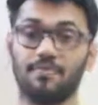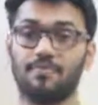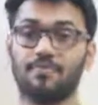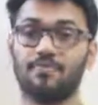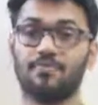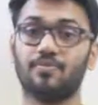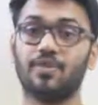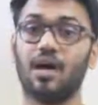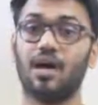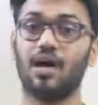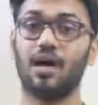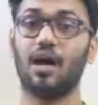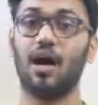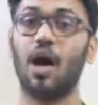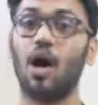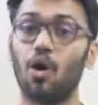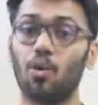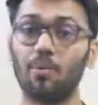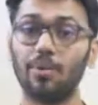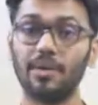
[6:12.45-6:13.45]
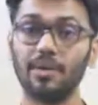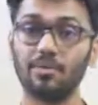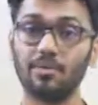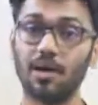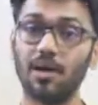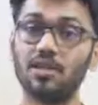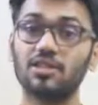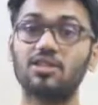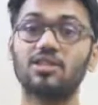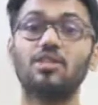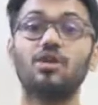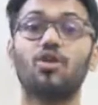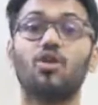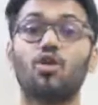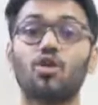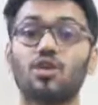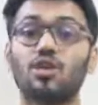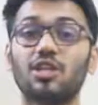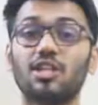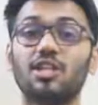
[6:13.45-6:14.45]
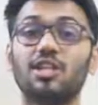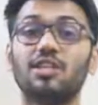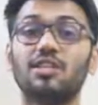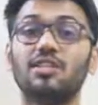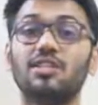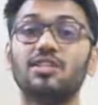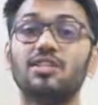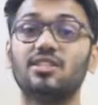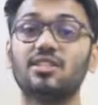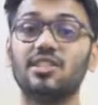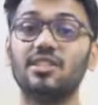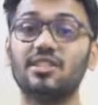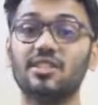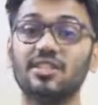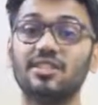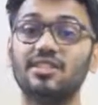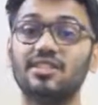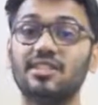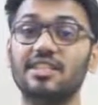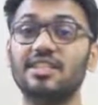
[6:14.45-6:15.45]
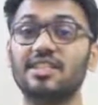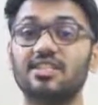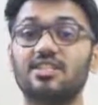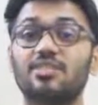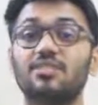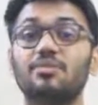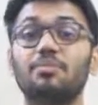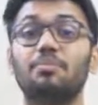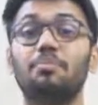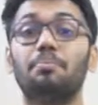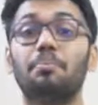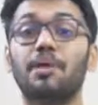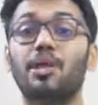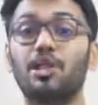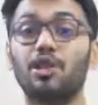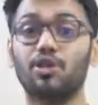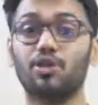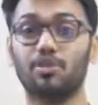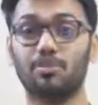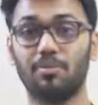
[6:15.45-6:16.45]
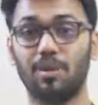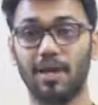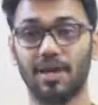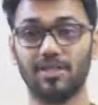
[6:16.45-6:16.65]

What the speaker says: How many miles? Only 36 million miles.